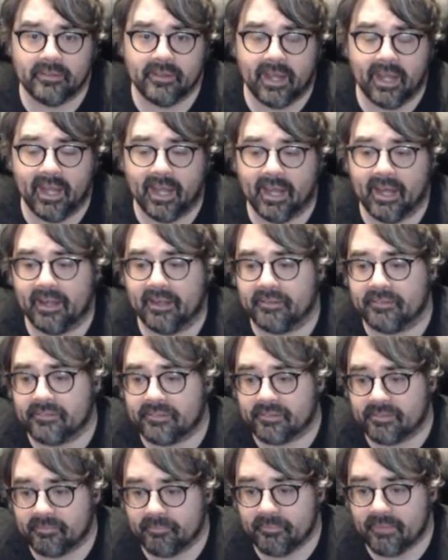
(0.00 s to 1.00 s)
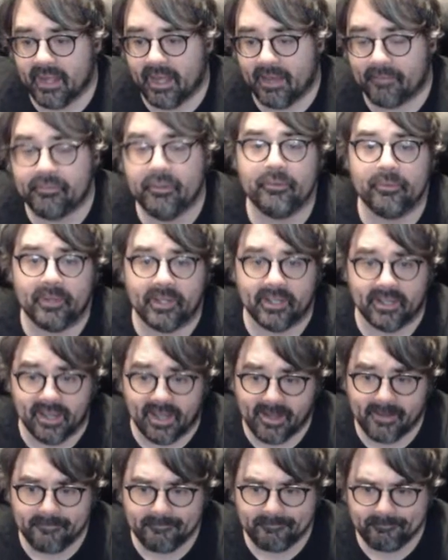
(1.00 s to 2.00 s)
And after doing
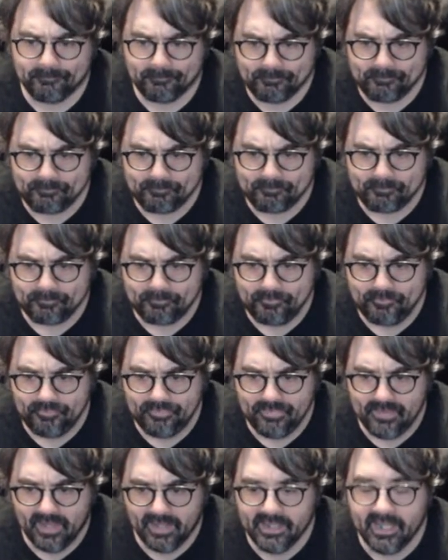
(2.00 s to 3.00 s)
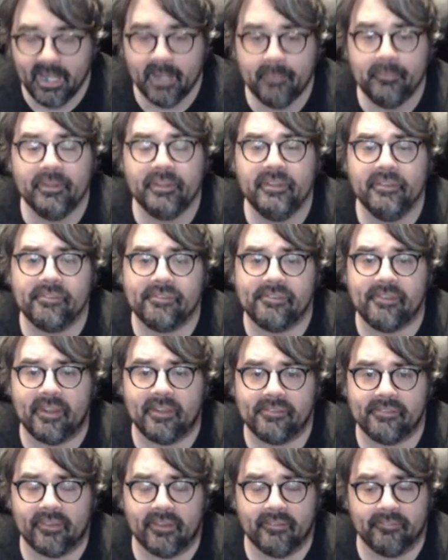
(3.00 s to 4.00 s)
that, I came to
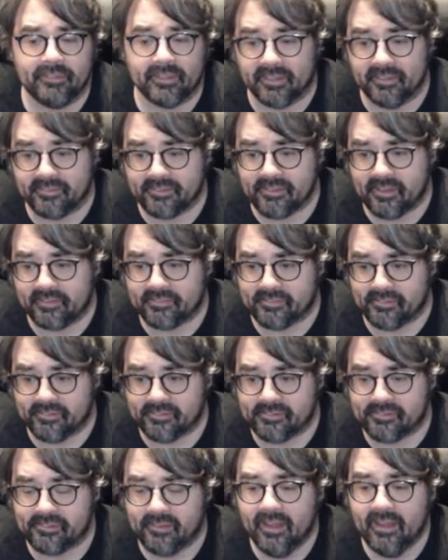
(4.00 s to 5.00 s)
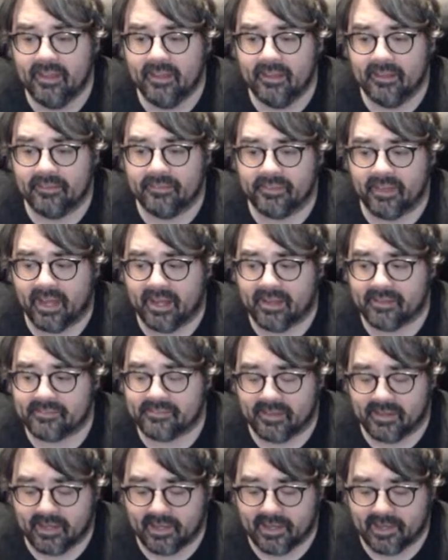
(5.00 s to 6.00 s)
the consensus that
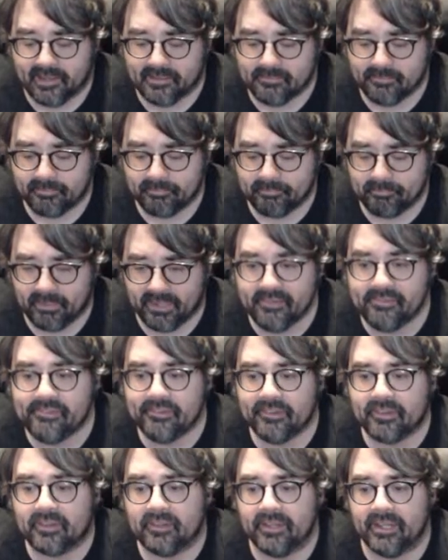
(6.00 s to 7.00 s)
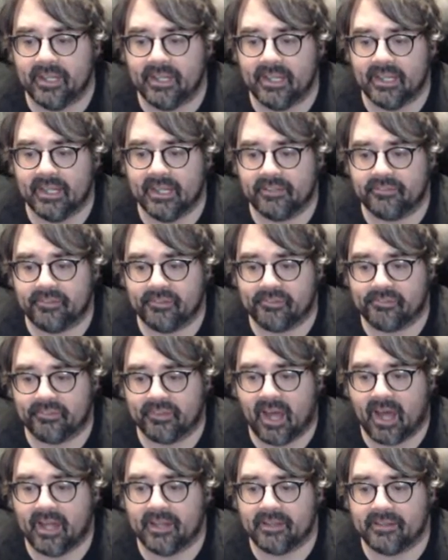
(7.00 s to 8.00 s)
basically it just
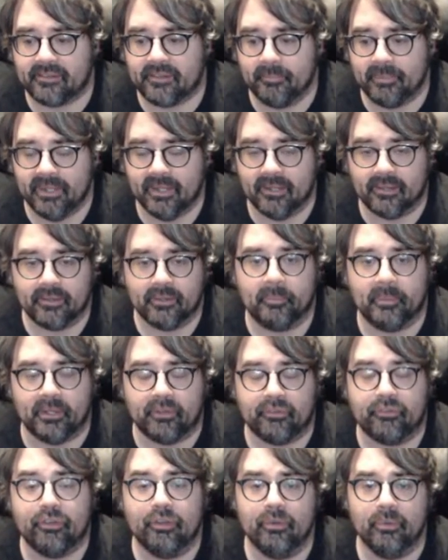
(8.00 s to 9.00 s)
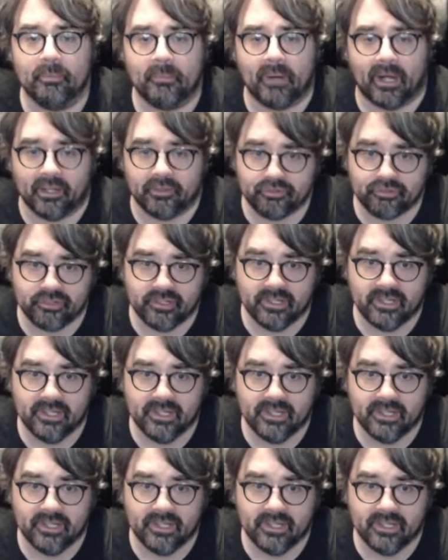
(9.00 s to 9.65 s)
got to be a little bit too much.